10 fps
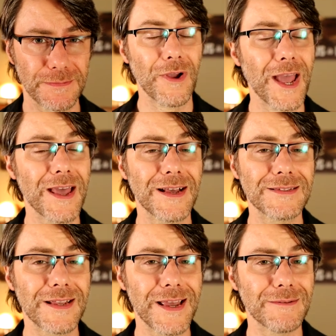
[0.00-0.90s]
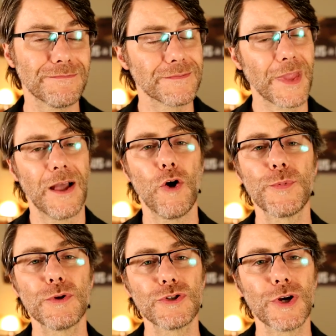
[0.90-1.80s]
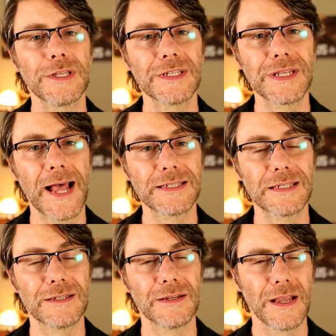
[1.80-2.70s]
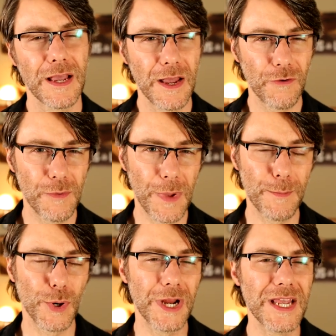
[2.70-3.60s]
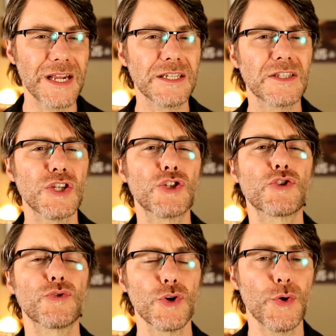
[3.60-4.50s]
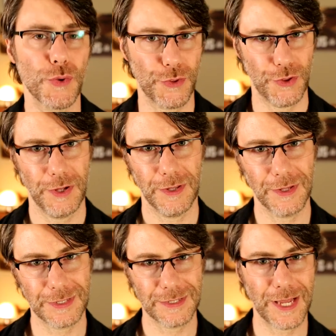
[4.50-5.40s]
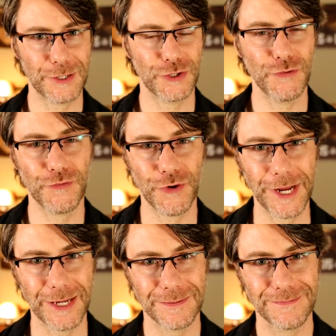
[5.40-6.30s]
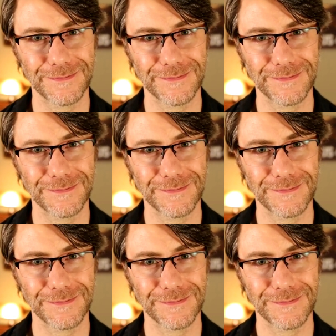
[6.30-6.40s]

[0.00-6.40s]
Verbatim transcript: Okay, that's it. I hope you enjoyed this lesson. Remember, it is the truth that sets you free.